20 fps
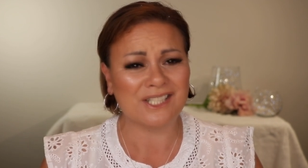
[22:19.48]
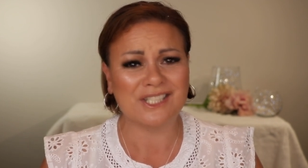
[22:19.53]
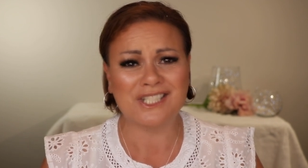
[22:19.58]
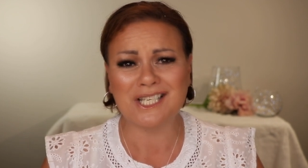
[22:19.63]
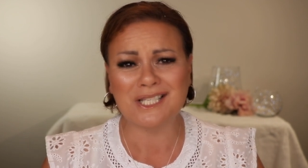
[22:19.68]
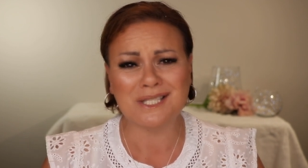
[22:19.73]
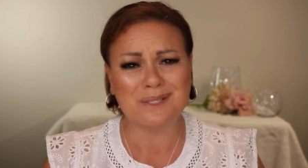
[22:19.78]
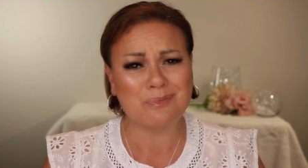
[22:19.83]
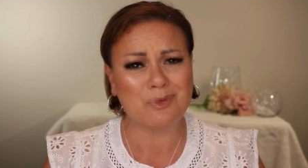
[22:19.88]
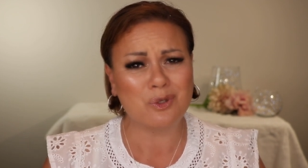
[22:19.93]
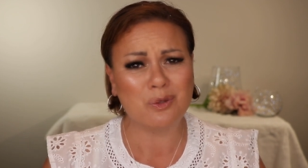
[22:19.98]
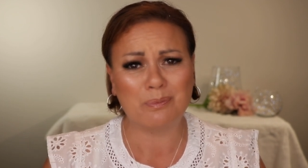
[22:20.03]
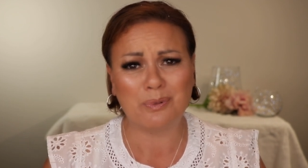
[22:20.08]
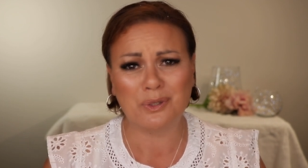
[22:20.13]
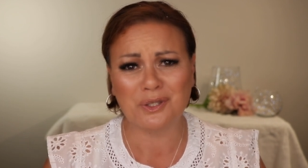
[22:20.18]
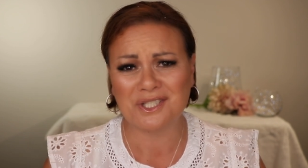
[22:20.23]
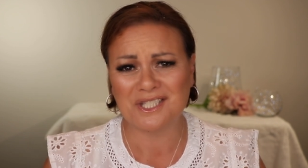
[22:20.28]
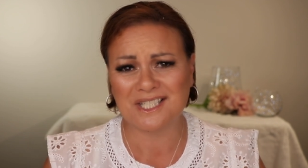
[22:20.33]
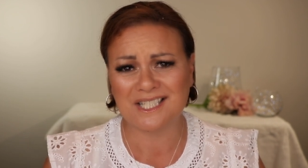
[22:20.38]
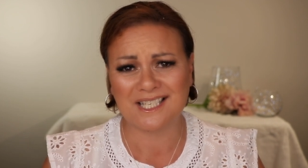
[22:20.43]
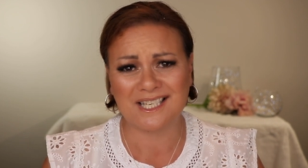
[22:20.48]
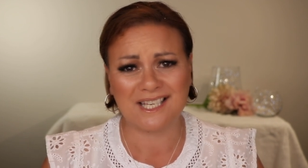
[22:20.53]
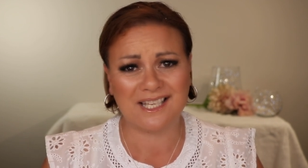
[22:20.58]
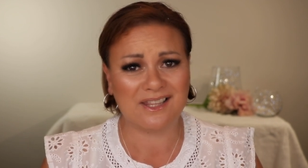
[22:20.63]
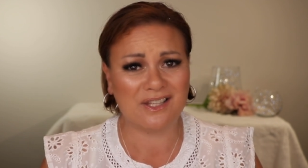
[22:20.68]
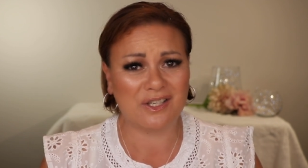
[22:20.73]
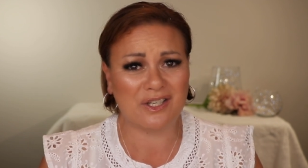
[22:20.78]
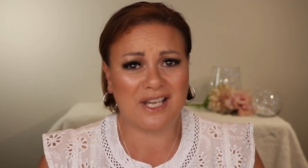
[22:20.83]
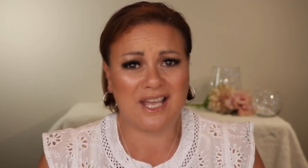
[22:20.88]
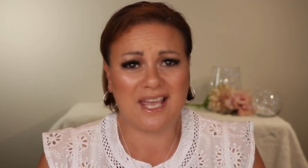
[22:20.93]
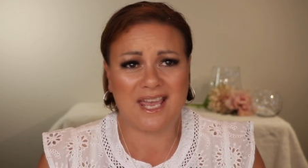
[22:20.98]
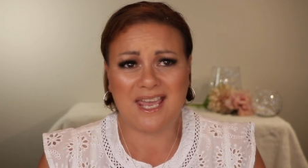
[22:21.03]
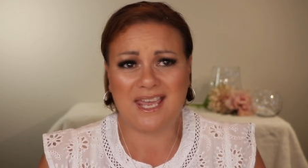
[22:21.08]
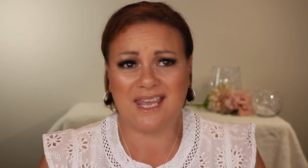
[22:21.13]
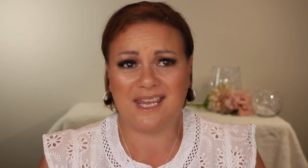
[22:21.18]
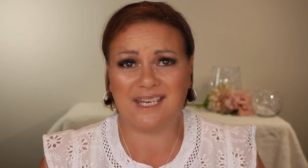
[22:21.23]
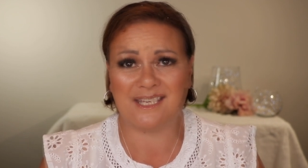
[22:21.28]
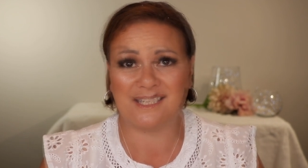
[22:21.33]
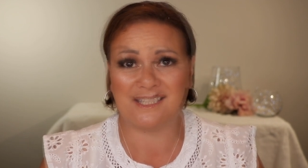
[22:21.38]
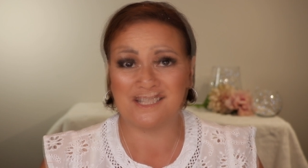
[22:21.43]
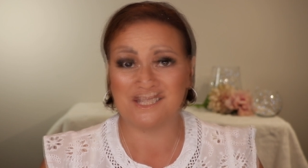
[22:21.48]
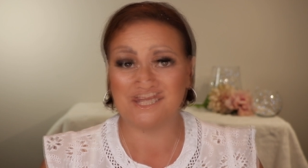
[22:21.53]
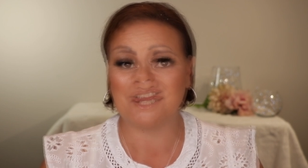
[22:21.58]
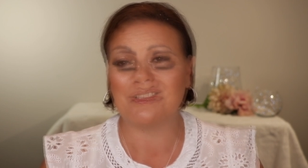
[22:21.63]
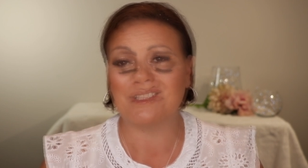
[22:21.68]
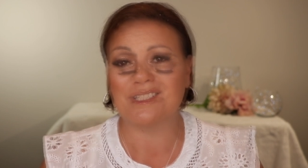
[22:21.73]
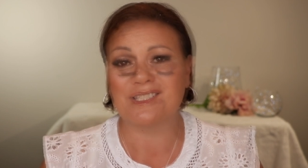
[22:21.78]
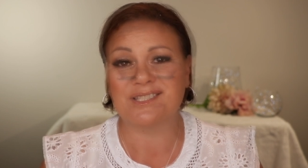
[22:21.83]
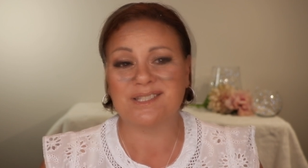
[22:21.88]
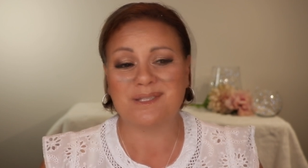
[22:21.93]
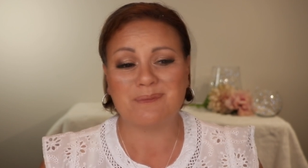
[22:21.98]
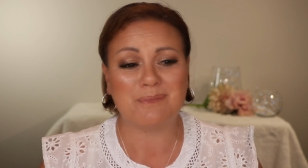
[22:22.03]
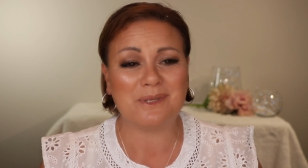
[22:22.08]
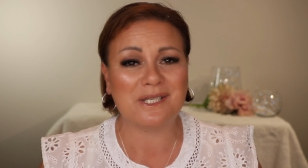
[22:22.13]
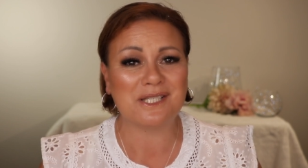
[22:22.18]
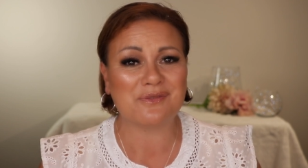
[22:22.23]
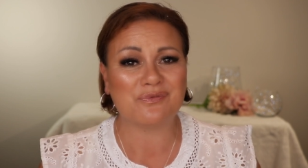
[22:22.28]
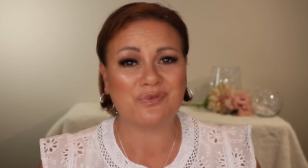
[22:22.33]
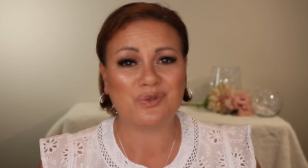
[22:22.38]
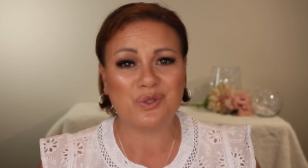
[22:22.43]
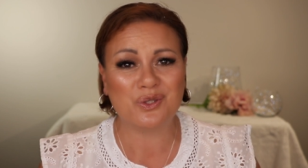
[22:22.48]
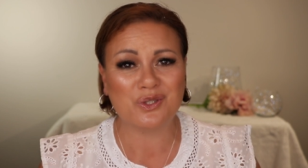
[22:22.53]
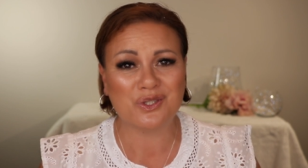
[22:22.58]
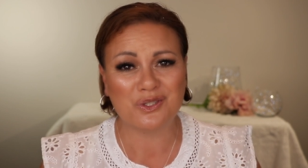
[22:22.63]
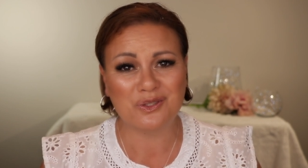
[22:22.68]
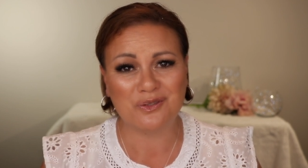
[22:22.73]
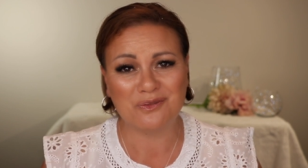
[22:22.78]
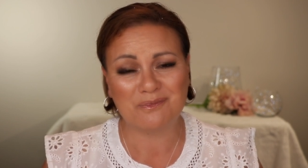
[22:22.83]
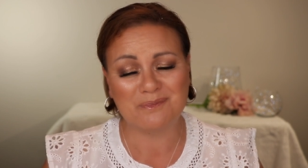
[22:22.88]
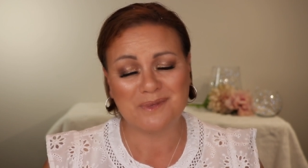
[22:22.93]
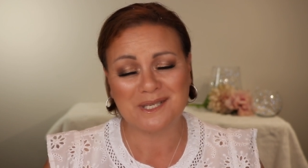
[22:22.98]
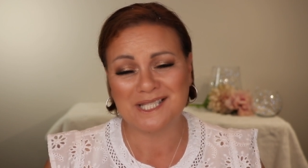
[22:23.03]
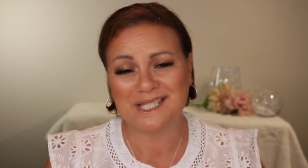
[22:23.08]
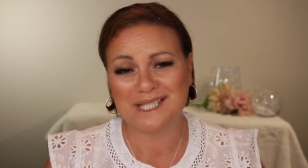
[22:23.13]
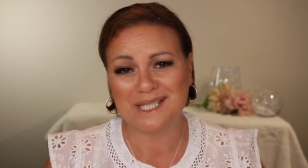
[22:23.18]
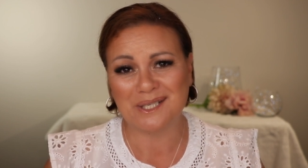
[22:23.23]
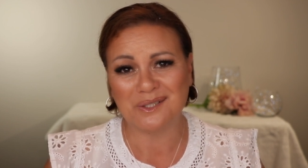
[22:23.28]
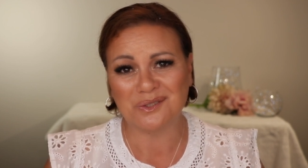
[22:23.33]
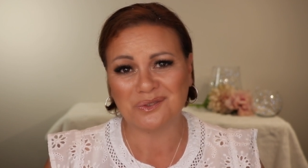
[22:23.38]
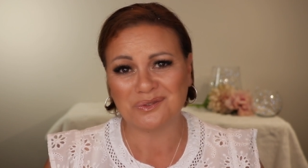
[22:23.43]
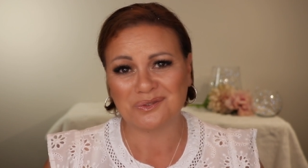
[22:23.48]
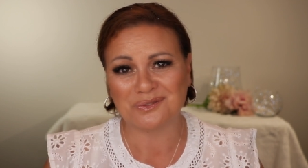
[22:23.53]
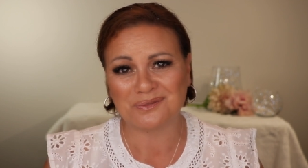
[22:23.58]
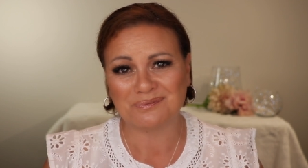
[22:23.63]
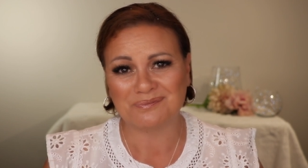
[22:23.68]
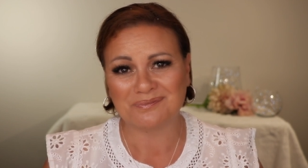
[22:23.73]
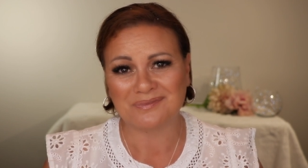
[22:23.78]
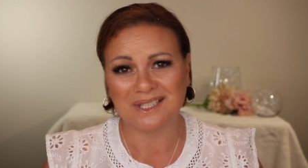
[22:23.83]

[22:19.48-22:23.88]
just more put together, and yeah, just the best version of myself.